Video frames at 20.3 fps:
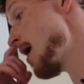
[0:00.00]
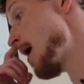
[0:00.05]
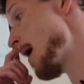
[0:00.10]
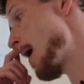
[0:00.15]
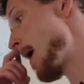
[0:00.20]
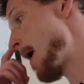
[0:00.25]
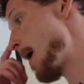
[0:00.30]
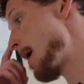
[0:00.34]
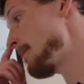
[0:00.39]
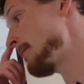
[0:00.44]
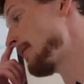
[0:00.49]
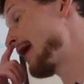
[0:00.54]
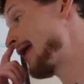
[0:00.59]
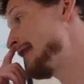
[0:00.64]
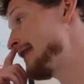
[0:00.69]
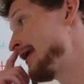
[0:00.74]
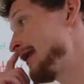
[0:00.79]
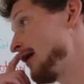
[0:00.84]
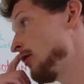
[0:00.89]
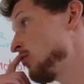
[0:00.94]

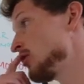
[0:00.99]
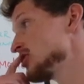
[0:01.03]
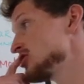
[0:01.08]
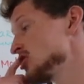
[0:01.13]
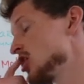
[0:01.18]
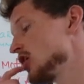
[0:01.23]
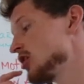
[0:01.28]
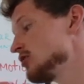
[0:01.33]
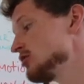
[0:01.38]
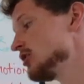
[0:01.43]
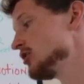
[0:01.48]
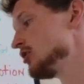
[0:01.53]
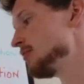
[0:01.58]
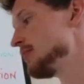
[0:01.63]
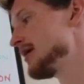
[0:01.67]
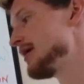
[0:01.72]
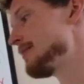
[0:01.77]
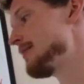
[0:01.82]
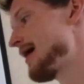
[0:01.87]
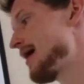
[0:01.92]
And then I want to talk a little
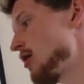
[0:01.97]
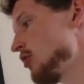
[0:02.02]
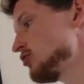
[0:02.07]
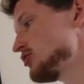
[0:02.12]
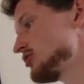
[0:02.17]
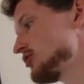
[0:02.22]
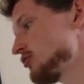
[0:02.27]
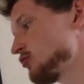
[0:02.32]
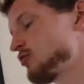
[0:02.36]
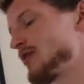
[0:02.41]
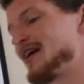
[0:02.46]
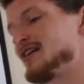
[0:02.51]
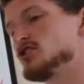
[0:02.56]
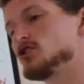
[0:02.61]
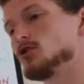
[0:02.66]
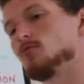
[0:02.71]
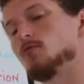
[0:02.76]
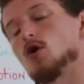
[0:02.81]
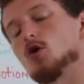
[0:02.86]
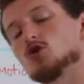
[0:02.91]
bit about the
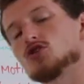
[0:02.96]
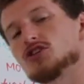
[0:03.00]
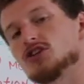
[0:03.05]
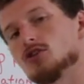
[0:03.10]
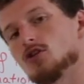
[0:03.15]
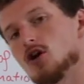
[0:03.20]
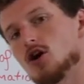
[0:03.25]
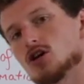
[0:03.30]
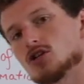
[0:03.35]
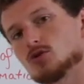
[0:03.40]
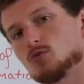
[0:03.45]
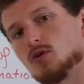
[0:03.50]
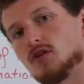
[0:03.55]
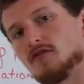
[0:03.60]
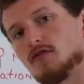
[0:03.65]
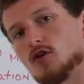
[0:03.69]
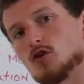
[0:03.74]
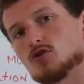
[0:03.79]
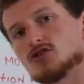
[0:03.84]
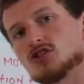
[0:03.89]
range of motion loss
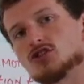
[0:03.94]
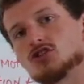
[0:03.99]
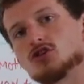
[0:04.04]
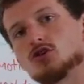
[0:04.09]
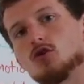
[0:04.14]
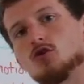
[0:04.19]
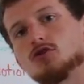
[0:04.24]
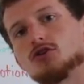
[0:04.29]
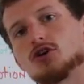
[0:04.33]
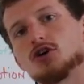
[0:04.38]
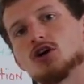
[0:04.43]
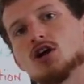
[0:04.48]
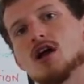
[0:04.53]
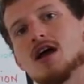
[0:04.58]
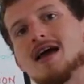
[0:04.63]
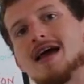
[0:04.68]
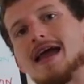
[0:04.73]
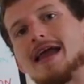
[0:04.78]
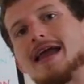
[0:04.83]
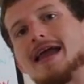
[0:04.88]
with frozen shoulder
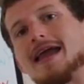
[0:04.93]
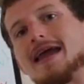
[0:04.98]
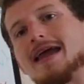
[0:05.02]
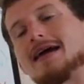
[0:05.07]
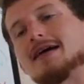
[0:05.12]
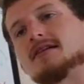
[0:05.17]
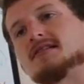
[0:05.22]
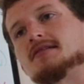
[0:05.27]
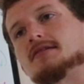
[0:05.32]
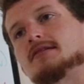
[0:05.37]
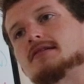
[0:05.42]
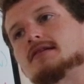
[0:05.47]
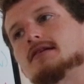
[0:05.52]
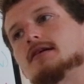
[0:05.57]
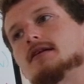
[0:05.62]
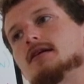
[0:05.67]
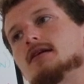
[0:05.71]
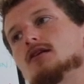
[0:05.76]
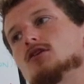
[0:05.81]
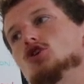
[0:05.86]
and
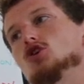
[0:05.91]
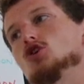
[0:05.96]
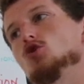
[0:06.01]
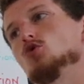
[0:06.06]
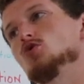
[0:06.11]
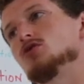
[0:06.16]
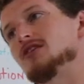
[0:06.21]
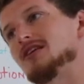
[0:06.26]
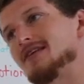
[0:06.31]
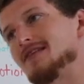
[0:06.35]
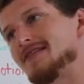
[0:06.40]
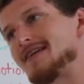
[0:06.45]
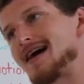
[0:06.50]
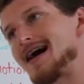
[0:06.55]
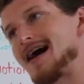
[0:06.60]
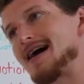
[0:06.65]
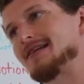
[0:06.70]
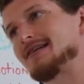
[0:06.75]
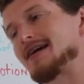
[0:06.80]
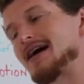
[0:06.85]
using
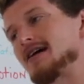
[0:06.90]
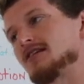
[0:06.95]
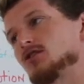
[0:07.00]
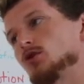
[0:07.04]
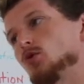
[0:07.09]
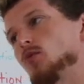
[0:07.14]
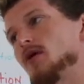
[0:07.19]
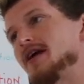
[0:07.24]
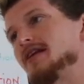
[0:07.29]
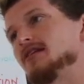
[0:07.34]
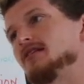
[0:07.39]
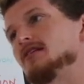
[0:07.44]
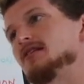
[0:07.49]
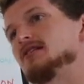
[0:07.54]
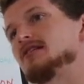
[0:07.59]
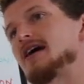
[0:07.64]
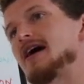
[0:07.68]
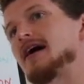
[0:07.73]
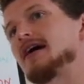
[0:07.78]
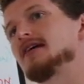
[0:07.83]
that as a way to
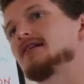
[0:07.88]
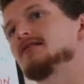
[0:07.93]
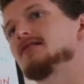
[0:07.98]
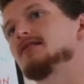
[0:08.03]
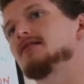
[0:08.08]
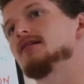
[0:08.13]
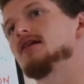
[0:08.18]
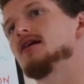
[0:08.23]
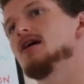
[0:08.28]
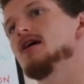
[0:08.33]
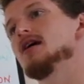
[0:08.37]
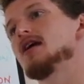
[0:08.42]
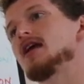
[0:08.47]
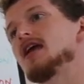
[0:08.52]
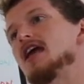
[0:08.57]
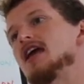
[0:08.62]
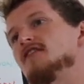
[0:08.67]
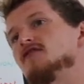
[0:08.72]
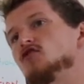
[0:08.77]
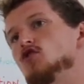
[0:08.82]
detect
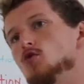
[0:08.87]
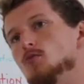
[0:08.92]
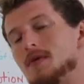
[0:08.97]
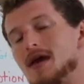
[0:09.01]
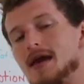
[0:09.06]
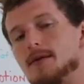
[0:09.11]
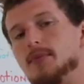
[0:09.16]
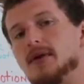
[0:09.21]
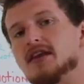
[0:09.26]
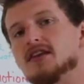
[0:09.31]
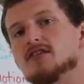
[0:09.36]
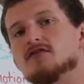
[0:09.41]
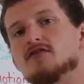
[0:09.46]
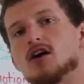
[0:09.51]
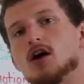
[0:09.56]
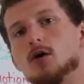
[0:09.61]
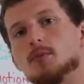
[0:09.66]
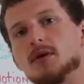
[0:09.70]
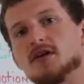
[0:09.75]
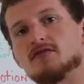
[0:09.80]
if you may be
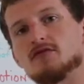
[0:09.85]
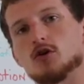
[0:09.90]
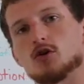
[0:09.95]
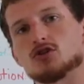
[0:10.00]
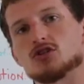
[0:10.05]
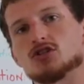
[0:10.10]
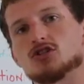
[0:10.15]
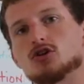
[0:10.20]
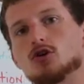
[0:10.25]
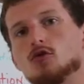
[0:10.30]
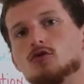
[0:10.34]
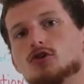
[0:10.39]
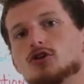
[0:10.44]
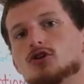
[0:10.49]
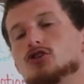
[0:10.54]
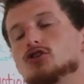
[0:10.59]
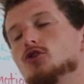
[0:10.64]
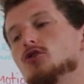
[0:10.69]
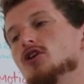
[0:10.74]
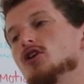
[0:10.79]
developing frozen
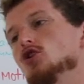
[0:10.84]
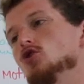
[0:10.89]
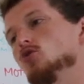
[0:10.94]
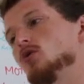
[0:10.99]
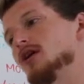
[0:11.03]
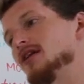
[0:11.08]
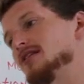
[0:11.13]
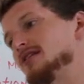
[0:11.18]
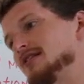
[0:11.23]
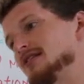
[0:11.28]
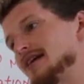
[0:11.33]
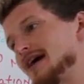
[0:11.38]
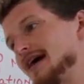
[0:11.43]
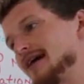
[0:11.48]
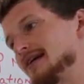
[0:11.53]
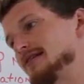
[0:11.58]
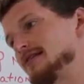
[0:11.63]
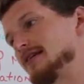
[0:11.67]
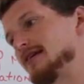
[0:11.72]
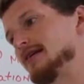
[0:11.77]
shoulder so that you can
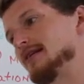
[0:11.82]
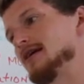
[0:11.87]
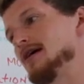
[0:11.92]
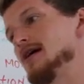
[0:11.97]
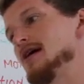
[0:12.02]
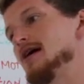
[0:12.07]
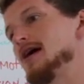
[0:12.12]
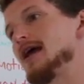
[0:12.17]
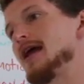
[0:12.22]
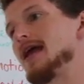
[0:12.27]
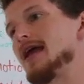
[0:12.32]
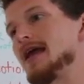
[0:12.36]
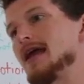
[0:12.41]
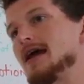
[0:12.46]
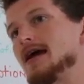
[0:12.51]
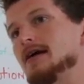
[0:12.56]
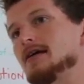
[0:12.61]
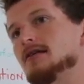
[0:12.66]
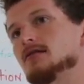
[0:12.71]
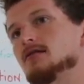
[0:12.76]
detect it
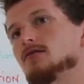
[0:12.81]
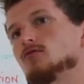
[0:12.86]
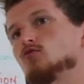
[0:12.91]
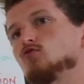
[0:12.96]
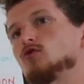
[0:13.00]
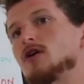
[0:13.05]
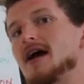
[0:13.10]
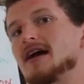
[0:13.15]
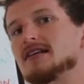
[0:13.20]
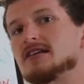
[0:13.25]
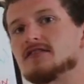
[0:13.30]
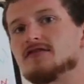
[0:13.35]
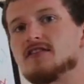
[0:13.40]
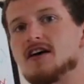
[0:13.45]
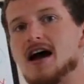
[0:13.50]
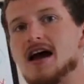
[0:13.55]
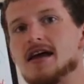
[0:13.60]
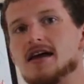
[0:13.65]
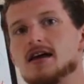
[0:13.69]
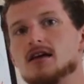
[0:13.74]
and
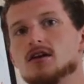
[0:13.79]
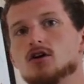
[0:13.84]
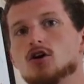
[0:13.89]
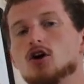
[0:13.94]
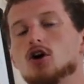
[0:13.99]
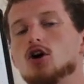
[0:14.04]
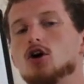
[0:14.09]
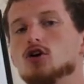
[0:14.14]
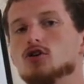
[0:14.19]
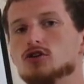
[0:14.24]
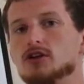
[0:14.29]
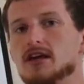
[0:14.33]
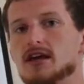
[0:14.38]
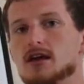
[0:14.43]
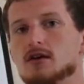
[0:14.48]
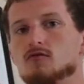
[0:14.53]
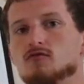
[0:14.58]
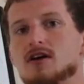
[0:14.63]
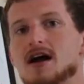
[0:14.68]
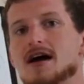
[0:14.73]
rectify it
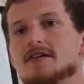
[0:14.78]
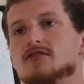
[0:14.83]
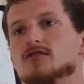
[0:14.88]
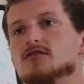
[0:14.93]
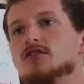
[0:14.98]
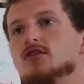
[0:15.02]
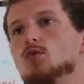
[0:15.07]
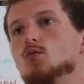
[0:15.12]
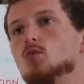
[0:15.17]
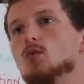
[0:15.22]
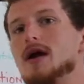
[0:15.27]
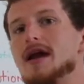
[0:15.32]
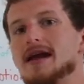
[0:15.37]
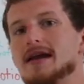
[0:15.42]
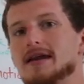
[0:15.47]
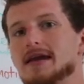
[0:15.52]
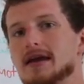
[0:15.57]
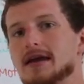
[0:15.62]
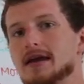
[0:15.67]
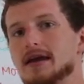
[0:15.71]
early rather than
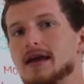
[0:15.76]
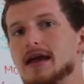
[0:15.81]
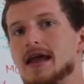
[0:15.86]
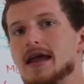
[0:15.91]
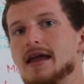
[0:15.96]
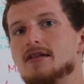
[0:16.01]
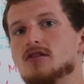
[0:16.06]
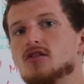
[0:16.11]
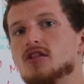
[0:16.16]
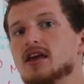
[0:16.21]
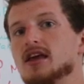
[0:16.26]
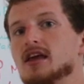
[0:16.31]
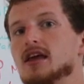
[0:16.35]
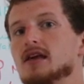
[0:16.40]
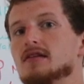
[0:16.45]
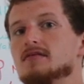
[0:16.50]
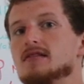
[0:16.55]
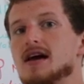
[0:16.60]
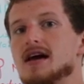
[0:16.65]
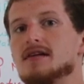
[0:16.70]
waiting and
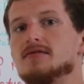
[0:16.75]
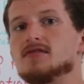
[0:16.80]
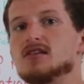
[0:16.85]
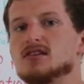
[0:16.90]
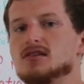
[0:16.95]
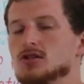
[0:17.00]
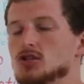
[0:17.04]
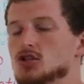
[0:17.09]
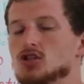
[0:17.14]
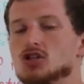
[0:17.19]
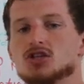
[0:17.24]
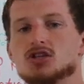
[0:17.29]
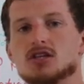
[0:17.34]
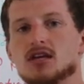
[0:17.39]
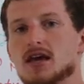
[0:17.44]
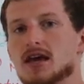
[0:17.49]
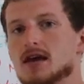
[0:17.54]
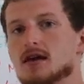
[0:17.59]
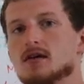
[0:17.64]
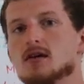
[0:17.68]
thinking that this is just
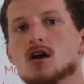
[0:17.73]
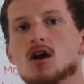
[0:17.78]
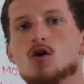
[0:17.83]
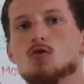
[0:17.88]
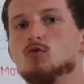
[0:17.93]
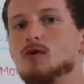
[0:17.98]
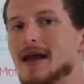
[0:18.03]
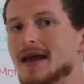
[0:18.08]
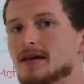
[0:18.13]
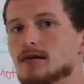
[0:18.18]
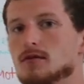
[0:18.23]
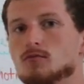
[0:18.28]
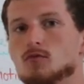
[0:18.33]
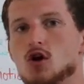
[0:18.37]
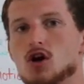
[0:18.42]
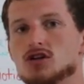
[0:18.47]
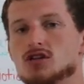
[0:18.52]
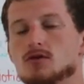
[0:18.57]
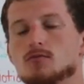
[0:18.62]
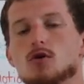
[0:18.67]
a random
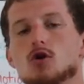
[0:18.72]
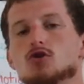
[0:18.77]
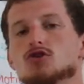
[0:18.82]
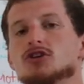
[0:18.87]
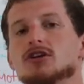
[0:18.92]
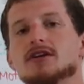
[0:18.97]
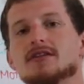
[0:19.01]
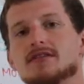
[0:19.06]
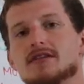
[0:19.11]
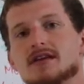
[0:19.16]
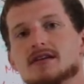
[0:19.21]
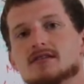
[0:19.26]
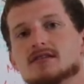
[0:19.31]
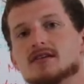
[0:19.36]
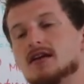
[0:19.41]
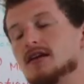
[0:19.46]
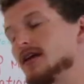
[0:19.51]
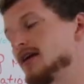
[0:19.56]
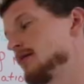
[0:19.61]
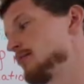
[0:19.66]
loss of motion and then it's
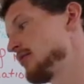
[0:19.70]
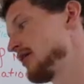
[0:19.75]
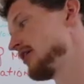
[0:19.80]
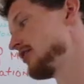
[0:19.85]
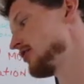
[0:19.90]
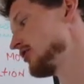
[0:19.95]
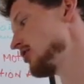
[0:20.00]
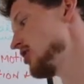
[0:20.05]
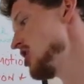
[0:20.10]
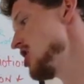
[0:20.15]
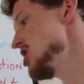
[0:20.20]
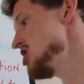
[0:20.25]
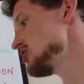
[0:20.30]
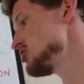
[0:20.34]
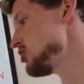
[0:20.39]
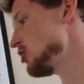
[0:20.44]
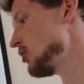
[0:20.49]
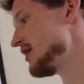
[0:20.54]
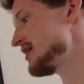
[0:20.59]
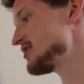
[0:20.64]
going to get better.
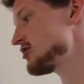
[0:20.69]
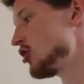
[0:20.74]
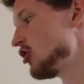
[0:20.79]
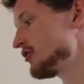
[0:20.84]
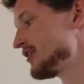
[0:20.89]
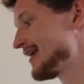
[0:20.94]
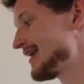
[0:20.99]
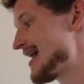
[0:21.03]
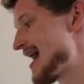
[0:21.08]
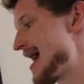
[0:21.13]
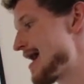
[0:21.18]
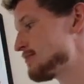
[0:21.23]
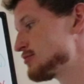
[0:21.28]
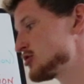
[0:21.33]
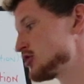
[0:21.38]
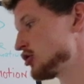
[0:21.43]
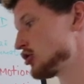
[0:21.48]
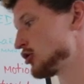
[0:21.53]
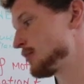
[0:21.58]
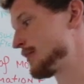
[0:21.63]
So it's called a
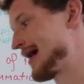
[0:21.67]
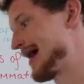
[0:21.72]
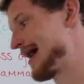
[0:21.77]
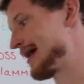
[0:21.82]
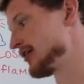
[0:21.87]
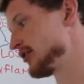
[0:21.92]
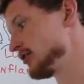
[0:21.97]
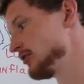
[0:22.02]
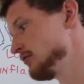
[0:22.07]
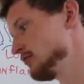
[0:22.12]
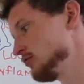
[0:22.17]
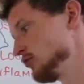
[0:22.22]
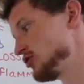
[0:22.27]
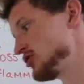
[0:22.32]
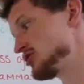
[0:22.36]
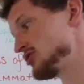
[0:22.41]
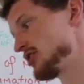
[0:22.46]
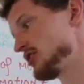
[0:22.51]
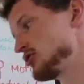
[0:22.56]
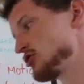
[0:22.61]
capsular pattern,
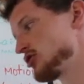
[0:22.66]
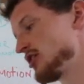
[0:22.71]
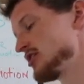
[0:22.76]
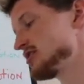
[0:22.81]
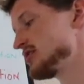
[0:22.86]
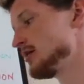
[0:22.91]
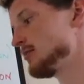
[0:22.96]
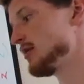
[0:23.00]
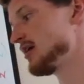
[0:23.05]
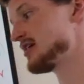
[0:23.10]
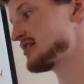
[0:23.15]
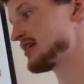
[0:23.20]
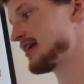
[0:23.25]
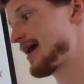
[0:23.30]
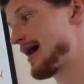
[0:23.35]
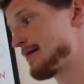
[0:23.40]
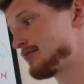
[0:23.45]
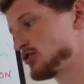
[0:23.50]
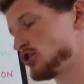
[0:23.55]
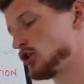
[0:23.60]
which is interesting because a
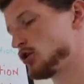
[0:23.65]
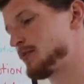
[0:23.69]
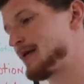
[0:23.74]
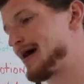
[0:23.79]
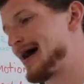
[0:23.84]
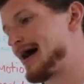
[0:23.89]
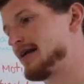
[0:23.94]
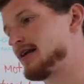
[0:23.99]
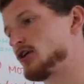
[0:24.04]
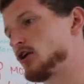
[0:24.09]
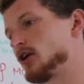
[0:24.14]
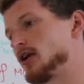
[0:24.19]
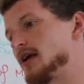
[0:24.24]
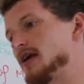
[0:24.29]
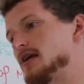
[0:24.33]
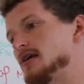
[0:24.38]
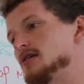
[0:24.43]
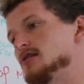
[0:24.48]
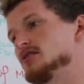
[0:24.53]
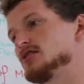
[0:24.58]
capsular pattern
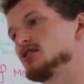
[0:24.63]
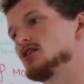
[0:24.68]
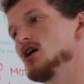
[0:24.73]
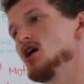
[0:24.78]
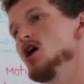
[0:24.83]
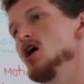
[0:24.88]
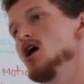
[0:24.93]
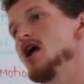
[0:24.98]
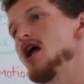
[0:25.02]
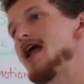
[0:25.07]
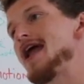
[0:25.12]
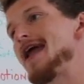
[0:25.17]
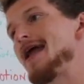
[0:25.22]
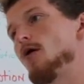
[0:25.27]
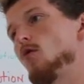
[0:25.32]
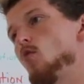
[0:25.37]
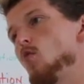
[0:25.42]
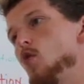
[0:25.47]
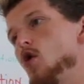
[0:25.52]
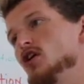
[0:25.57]
is
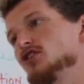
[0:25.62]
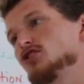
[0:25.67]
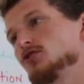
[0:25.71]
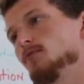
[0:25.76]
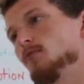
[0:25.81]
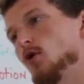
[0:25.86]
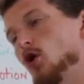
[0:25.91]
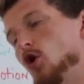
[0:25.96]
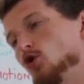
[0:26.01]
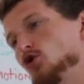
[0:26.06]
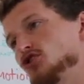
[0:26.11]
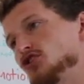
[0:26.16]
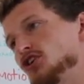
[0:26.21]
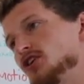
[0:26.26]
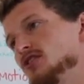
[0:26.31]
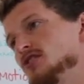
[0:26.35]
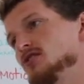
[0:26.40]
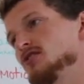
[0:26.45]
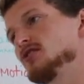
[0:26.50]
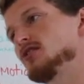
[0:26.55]
which
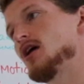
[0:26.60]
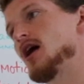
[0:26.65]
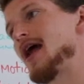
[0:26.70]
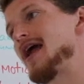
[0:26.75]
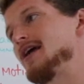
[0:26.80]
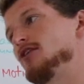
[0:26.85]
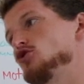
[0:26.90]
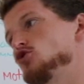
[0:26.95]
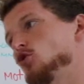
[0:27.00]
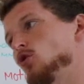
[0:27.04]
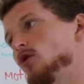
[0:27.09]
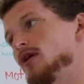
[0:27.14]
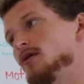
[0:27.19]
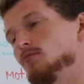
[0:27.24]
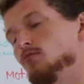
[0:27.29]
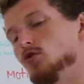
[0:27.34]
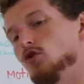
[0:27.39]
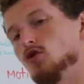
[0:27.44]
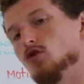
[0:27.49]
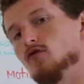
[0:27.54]
motions a
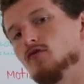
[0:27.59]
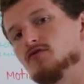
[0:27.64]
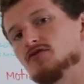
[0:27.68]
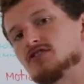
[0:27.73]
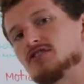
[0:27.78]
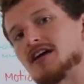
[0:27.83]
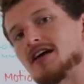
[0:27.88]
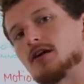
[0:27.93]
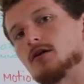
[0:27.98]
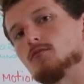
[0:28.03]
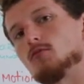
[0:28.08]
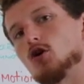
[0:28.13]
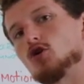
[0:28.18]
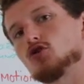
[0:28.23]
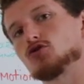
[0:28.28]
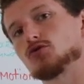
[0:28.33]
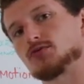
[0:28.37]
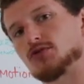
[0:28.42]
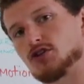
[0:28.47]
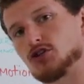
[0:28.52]
joint moves that are
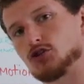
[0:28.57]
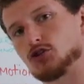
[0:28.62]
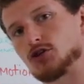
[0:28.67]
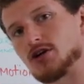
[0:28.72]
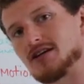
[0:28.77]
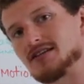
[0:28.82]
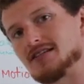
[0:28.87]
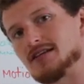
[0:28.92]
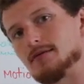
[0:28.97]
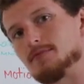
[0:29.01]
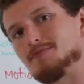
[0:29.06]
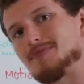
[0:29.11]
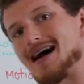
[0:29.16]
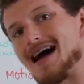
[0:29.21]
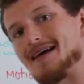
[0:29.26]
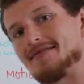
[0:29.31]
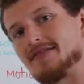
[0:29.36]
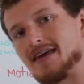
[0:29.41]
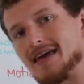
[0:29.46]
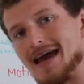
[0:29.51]
most restricted
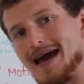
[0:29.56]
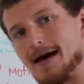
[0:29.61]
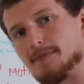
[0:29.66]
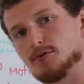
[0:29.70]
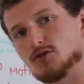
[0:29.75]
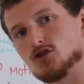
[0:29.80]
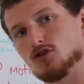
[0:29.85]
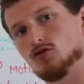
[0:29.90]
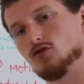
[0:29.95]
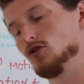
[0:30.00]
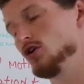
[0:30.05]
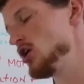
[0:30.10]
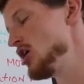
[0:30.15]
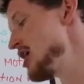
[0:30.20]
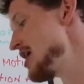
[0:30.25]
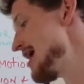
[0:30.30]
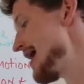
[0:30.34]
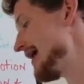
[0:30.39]
by the capsule.